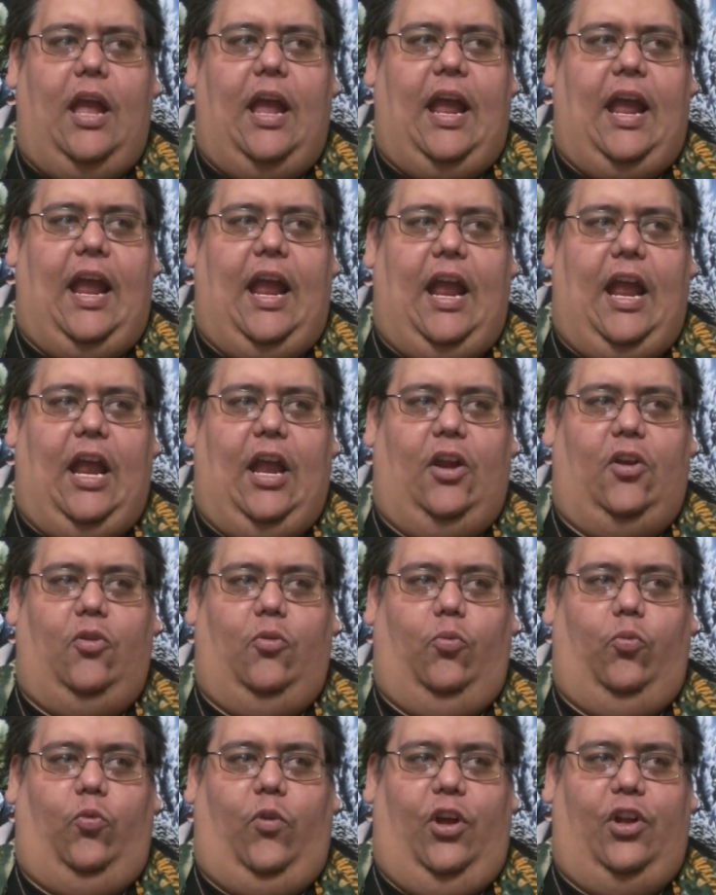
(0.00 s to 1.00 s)
And
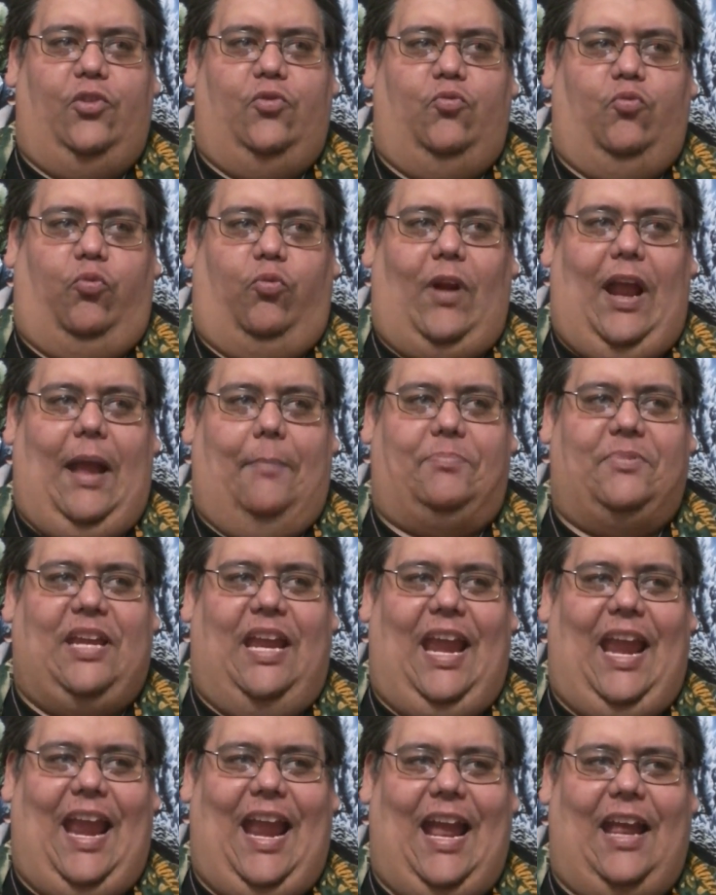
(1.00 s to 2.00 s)
one wrapped
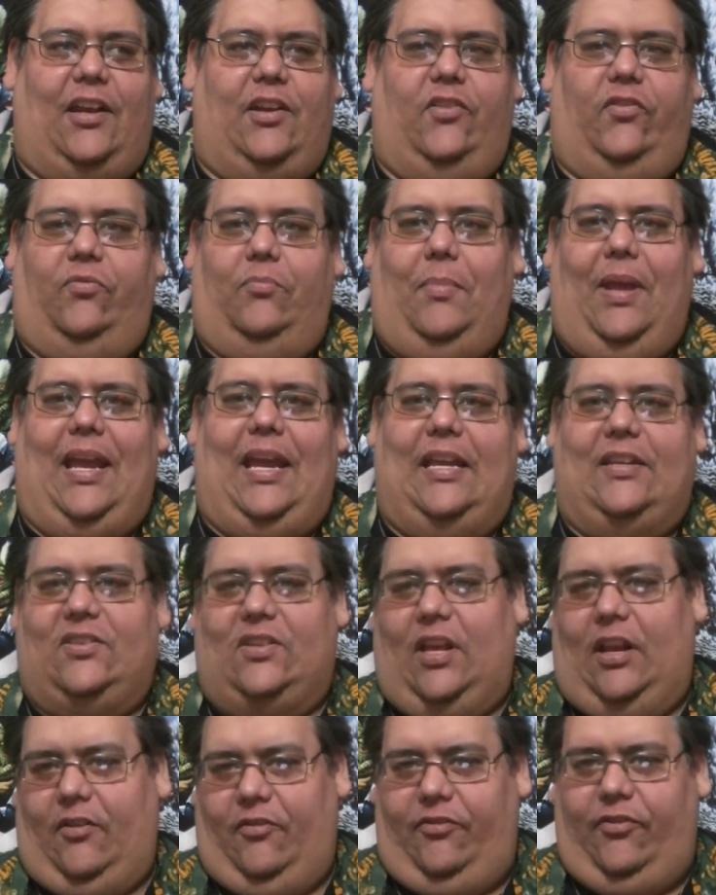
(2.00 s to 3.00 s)
hand of May's
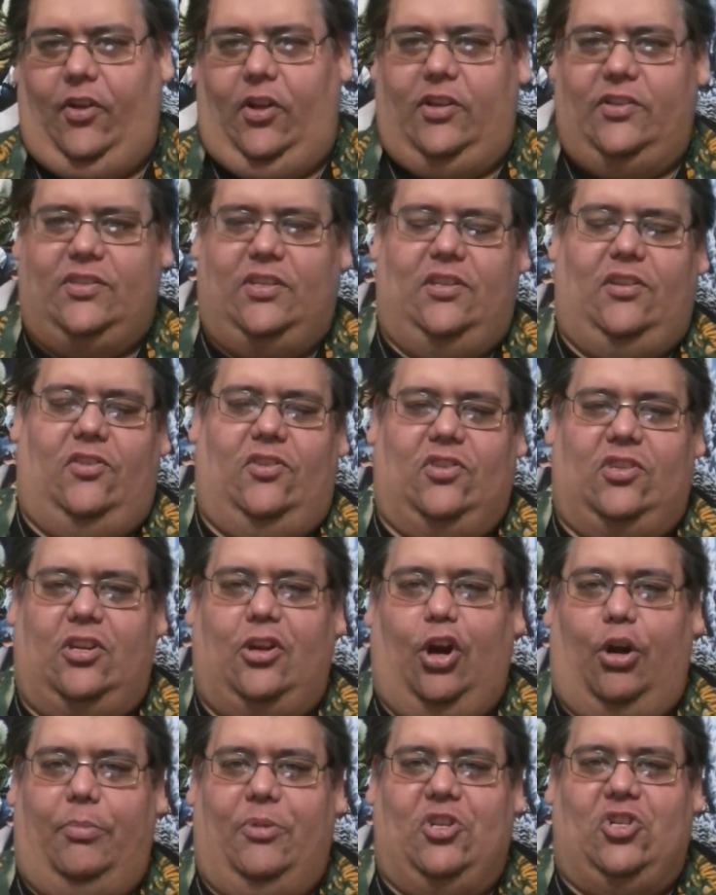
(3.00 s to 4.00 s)
kind of falls into this
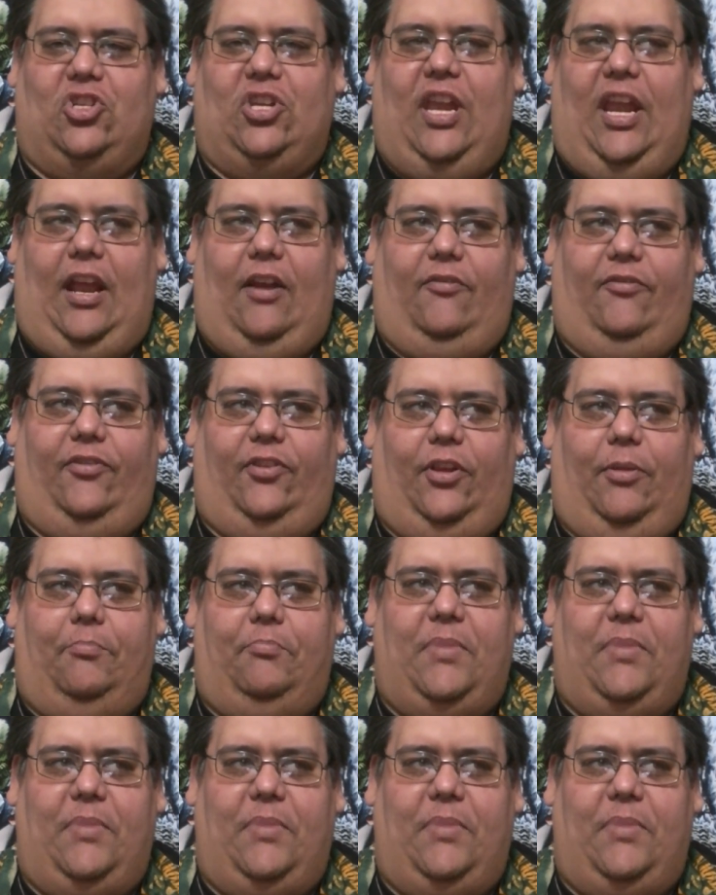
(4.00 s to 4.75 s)
garbage can full of